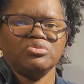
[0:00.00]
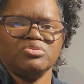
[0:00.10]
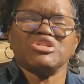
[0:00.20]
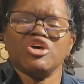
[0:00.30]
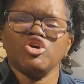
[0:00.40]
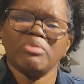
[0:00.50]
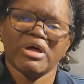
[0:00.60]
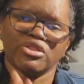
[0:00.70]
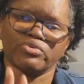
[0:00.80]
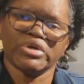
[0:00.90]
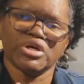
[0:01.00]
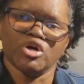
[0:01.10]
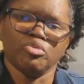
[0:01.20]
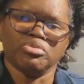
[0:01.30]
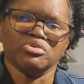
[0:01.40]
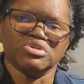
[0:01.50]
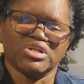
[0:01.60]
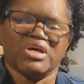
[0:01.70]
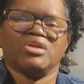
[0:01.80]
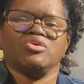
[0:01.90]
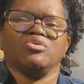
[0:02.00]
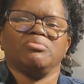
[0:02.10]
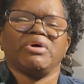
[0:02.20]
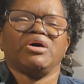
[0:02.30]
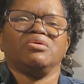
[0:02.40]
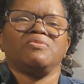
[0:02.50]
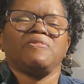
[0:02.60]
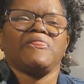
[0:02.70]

I'll tell you about 3 couples that I know about.